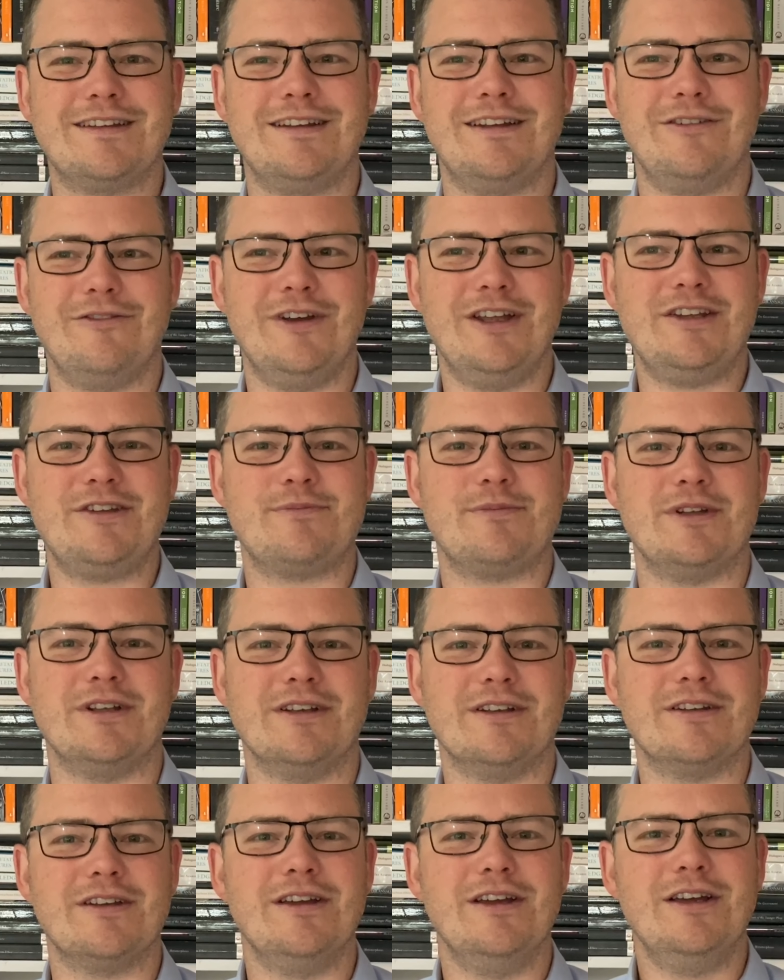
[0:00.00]

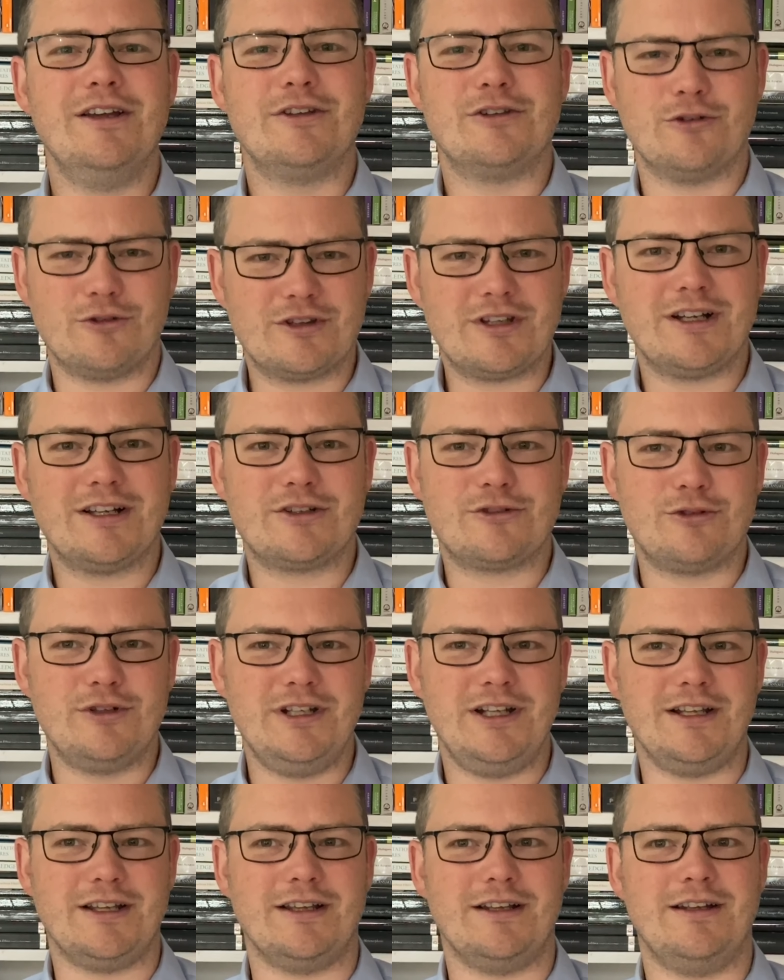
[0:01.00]
investment, so start
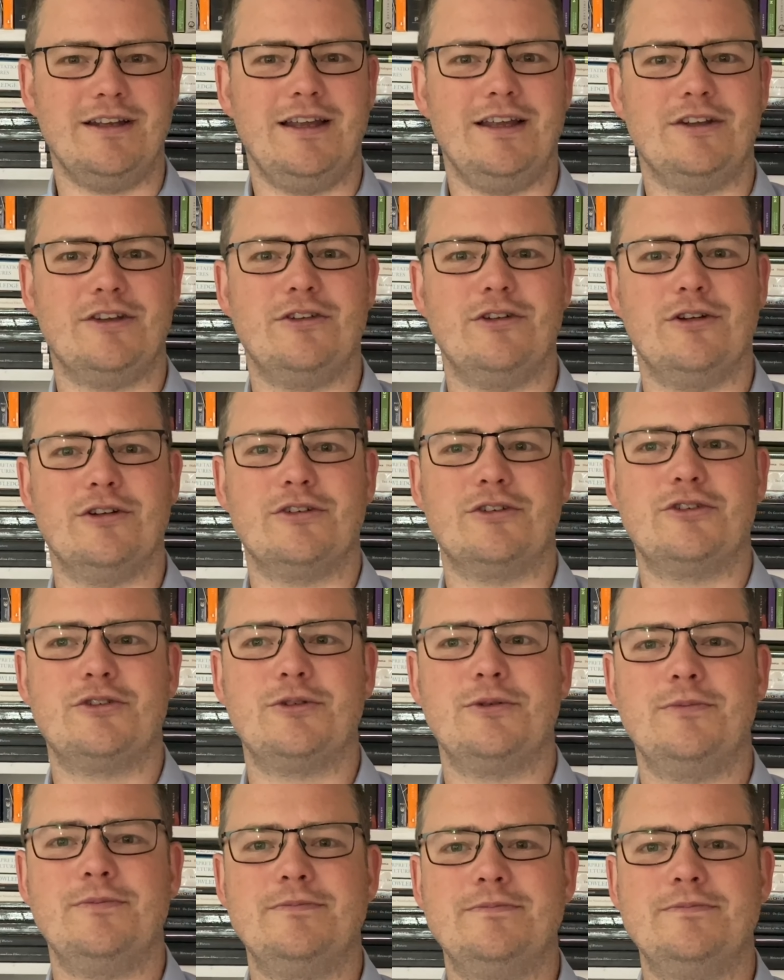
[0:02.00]
treating it as such.